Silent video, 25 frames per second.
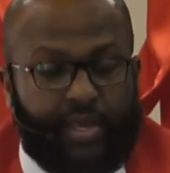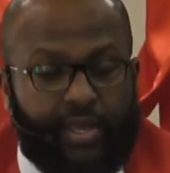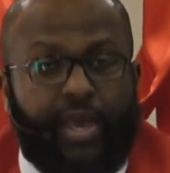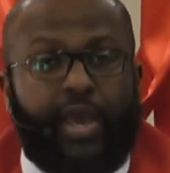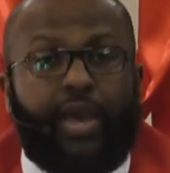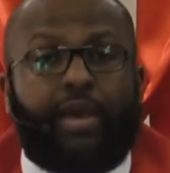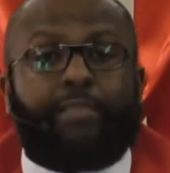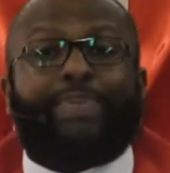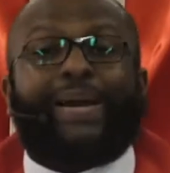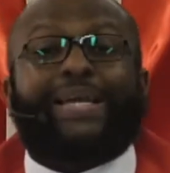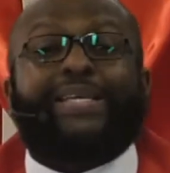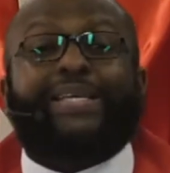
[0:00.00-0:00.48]

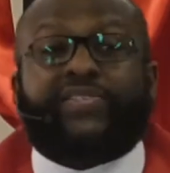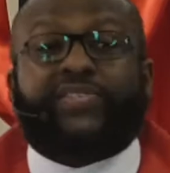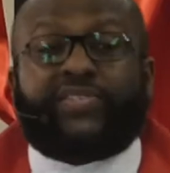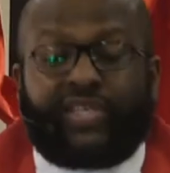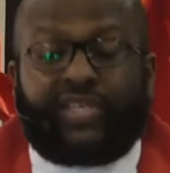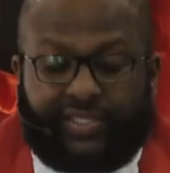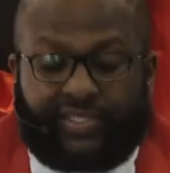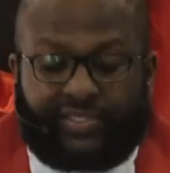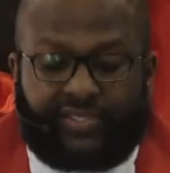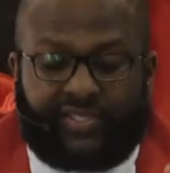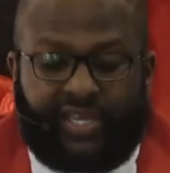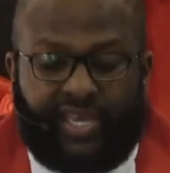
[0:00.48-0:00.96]
By
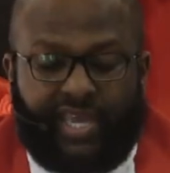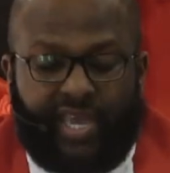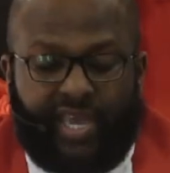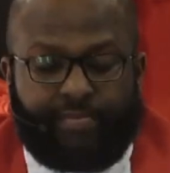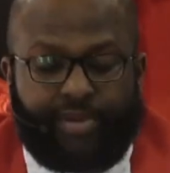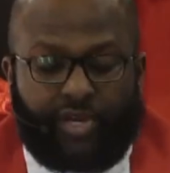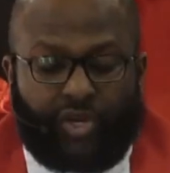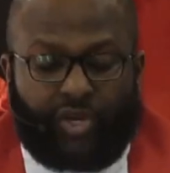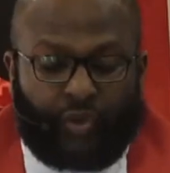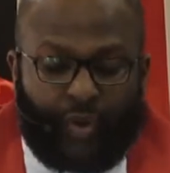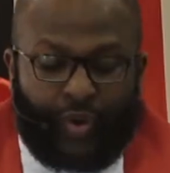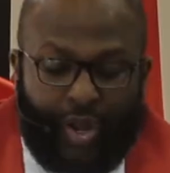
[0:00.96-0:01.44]
6 a.m.,
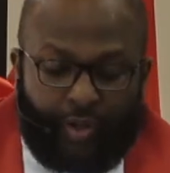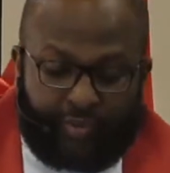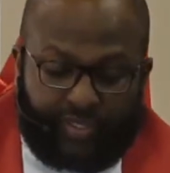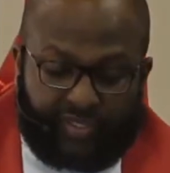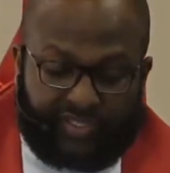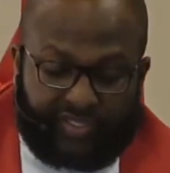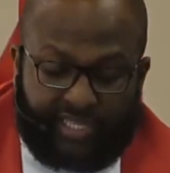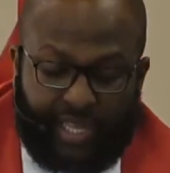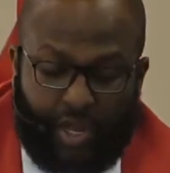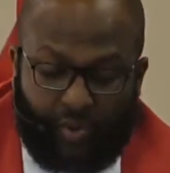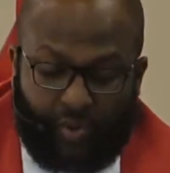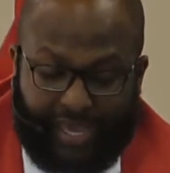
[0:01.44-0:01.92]
a crowd
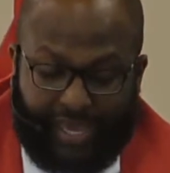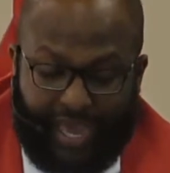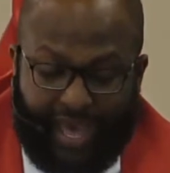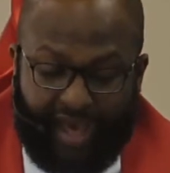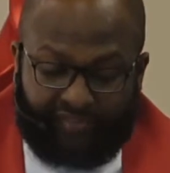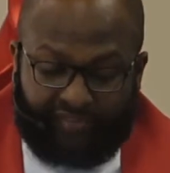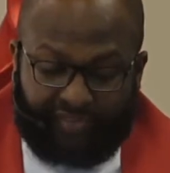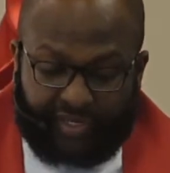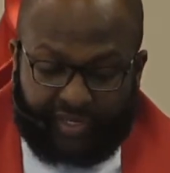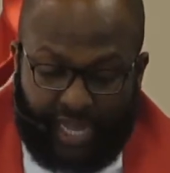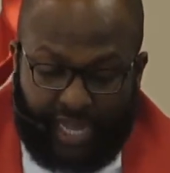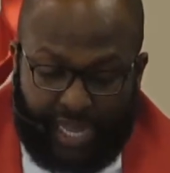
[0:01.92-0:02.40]
has now
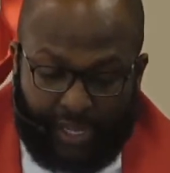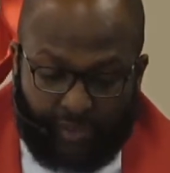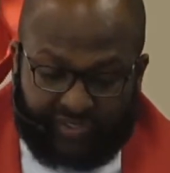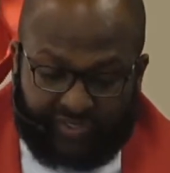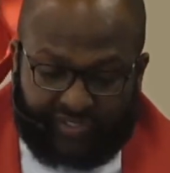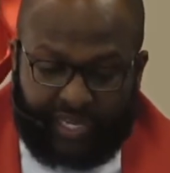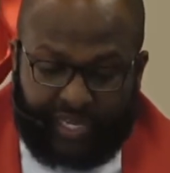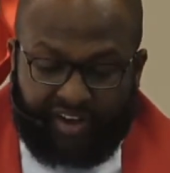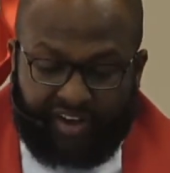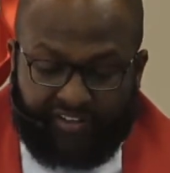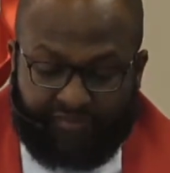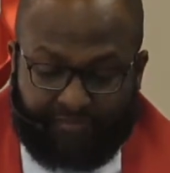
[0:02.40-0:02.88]
gathered
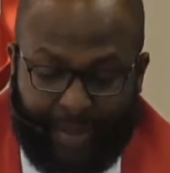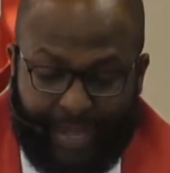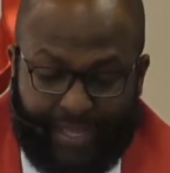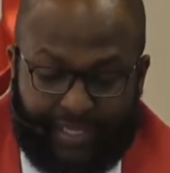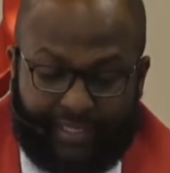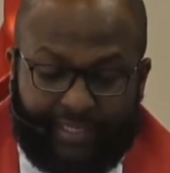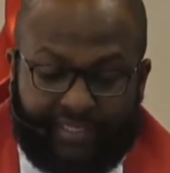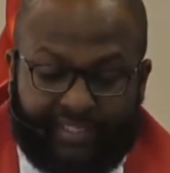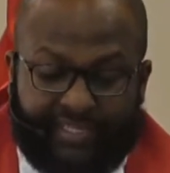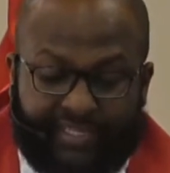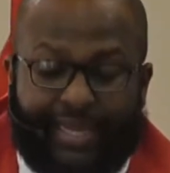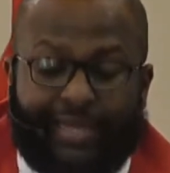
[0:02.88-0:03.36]
outside of
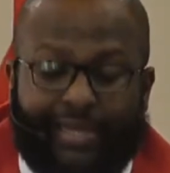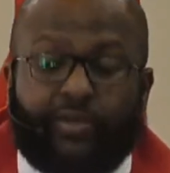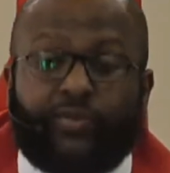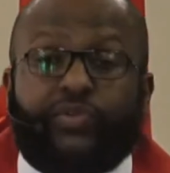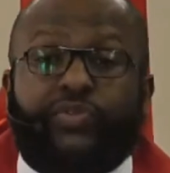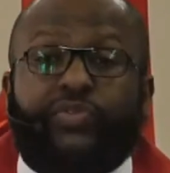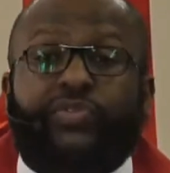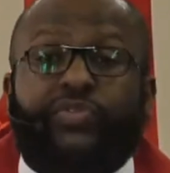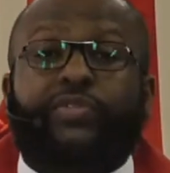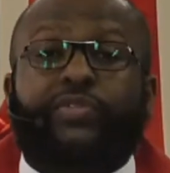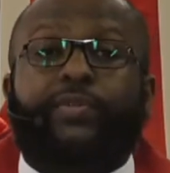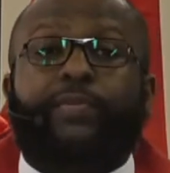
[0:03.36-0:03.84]
Pilate's
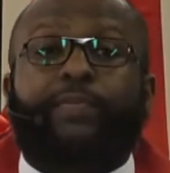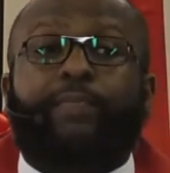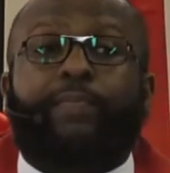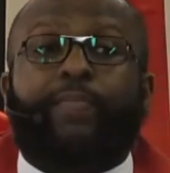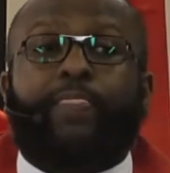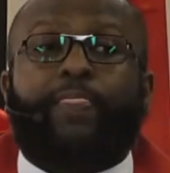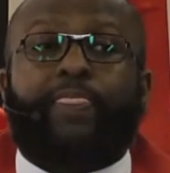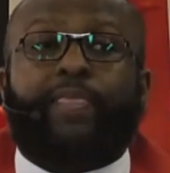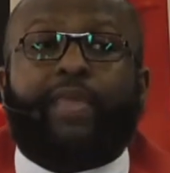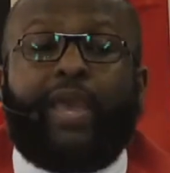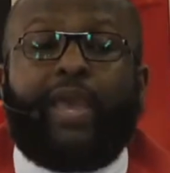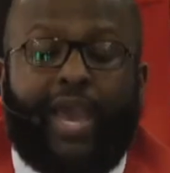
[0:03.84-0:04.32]
house.
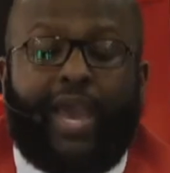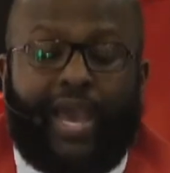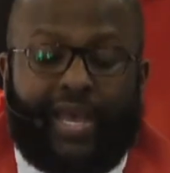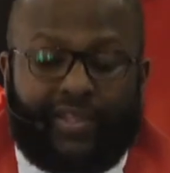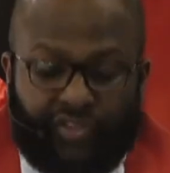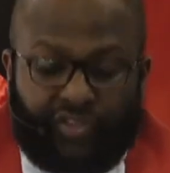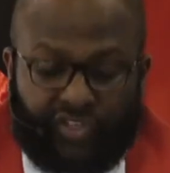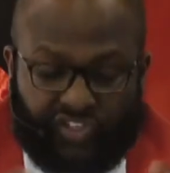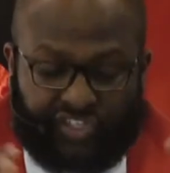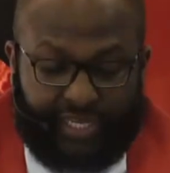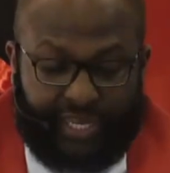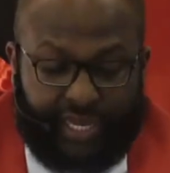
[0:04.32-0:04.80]
And
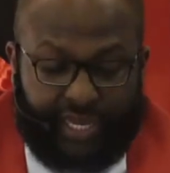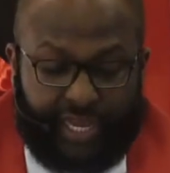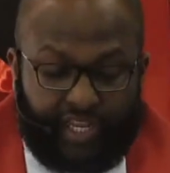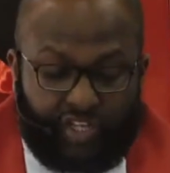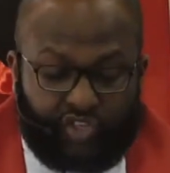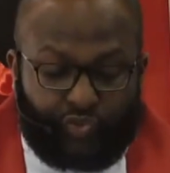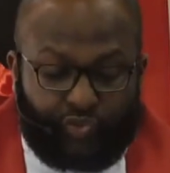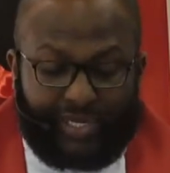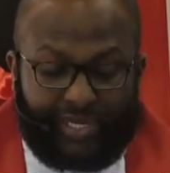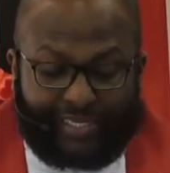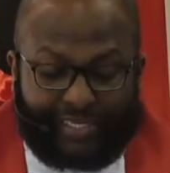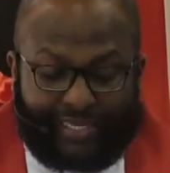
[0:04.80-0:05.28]
the
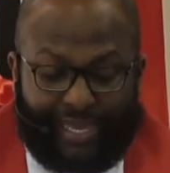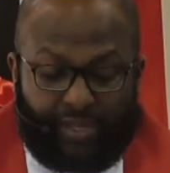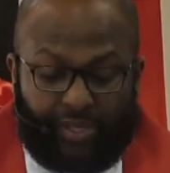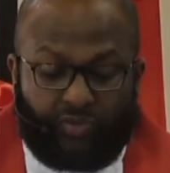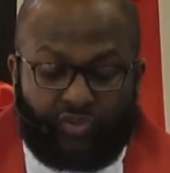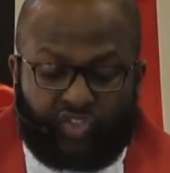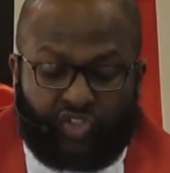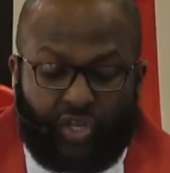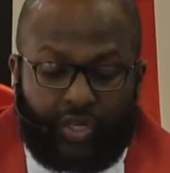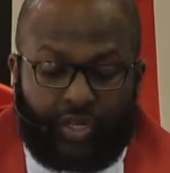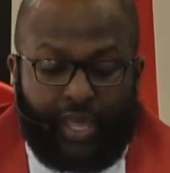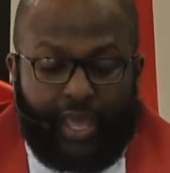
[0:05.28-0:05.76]
Sanhedrin
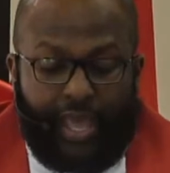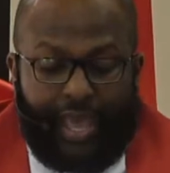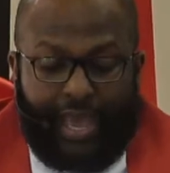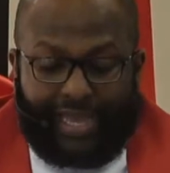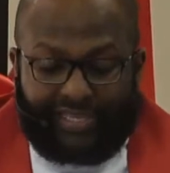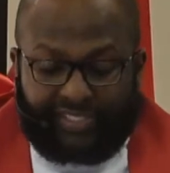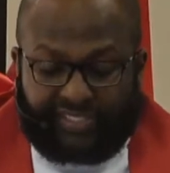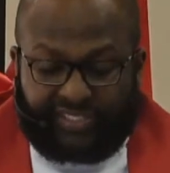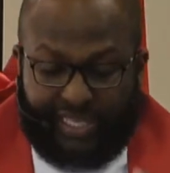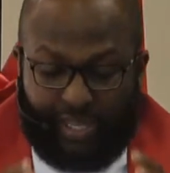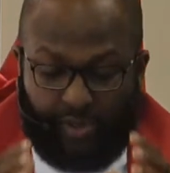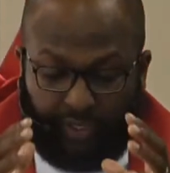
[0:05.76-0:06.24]
council
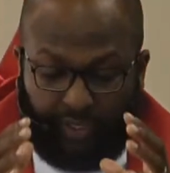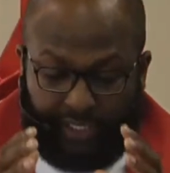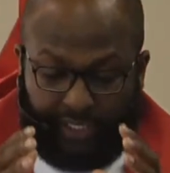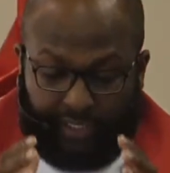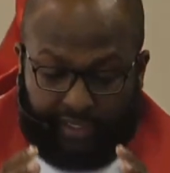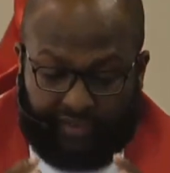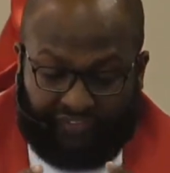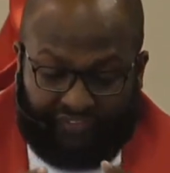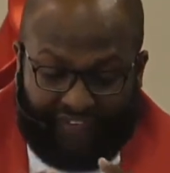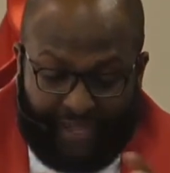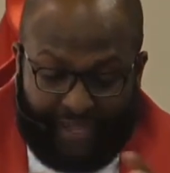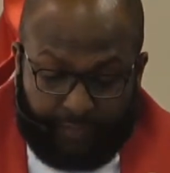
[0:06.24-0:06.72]
has now
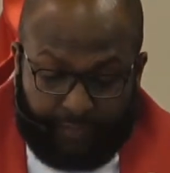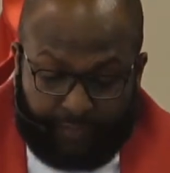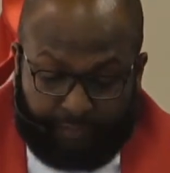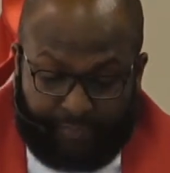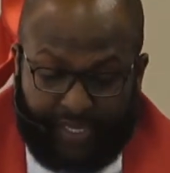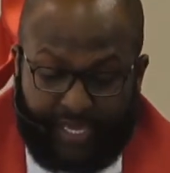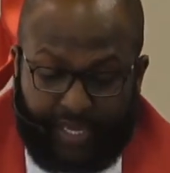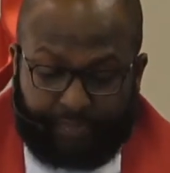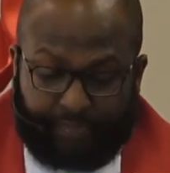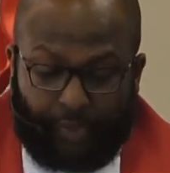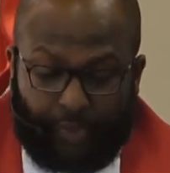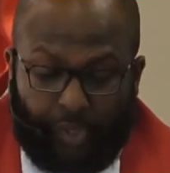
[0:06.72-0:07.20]
found
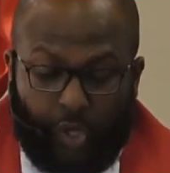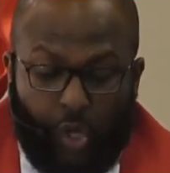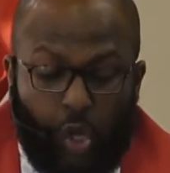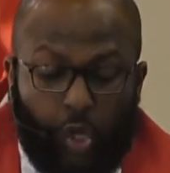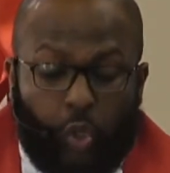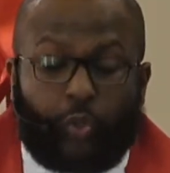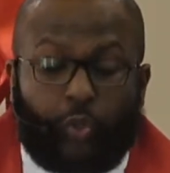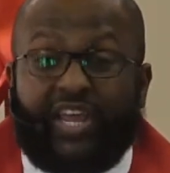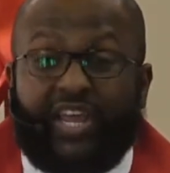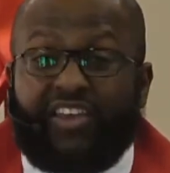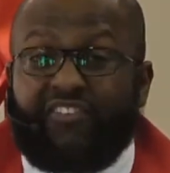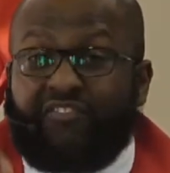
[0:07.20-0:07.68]
people
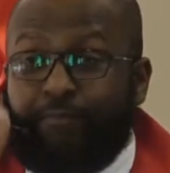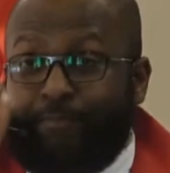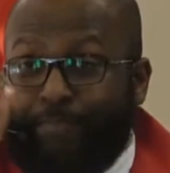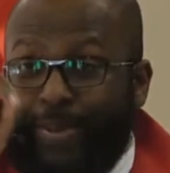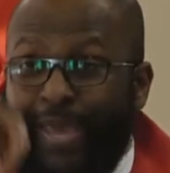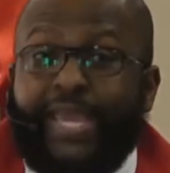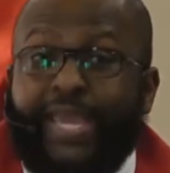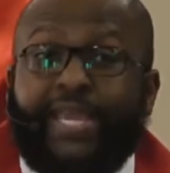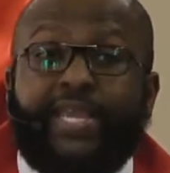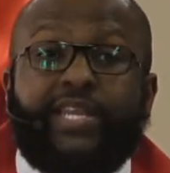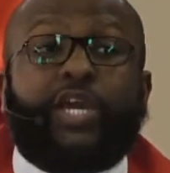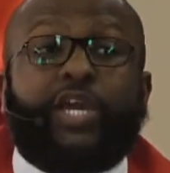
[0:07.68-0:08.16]
who they've
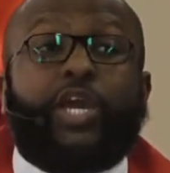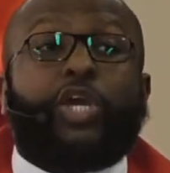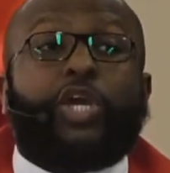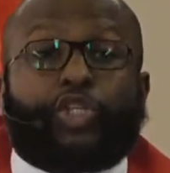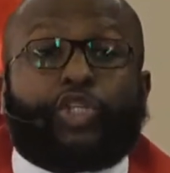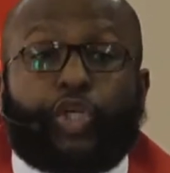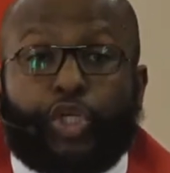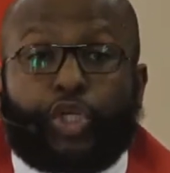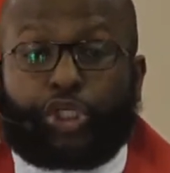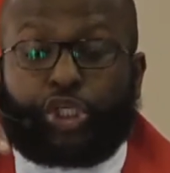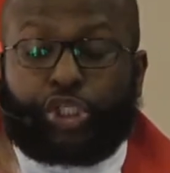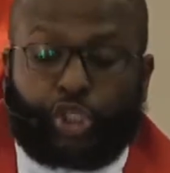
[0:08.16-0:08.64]
paid
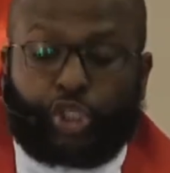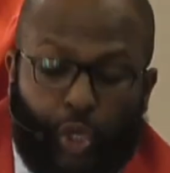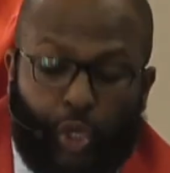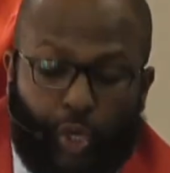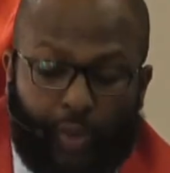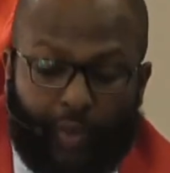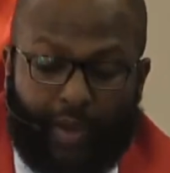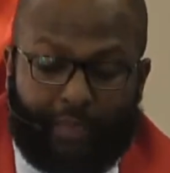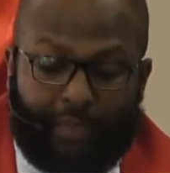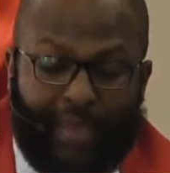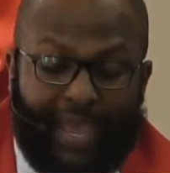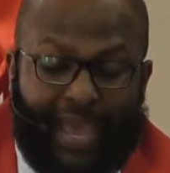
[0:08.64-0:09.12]
to show
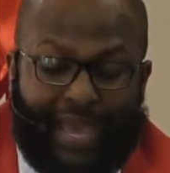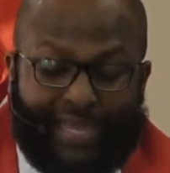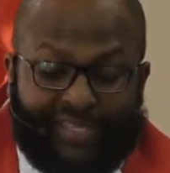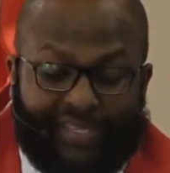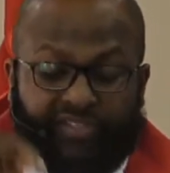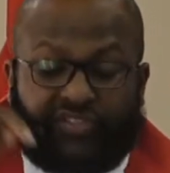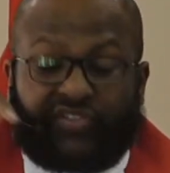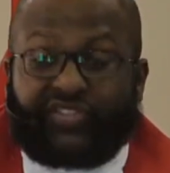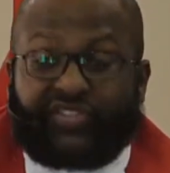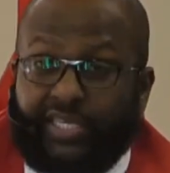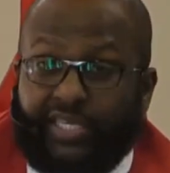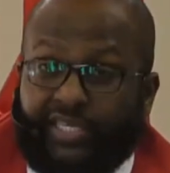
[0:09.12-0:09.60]
up at
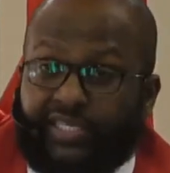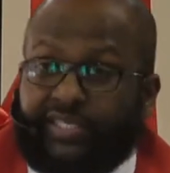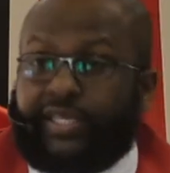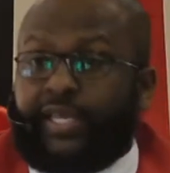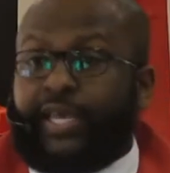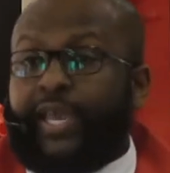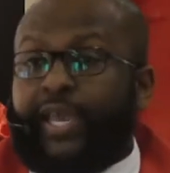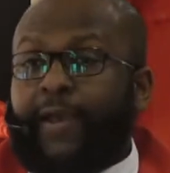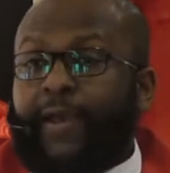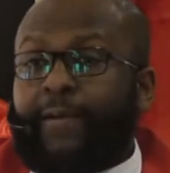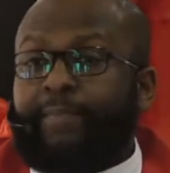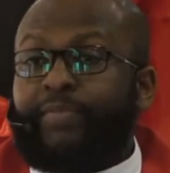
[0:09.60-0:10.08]
6
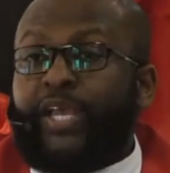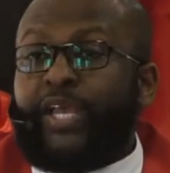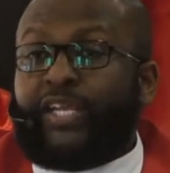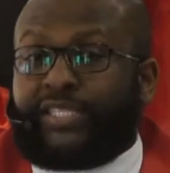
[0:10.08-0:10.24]
a.m.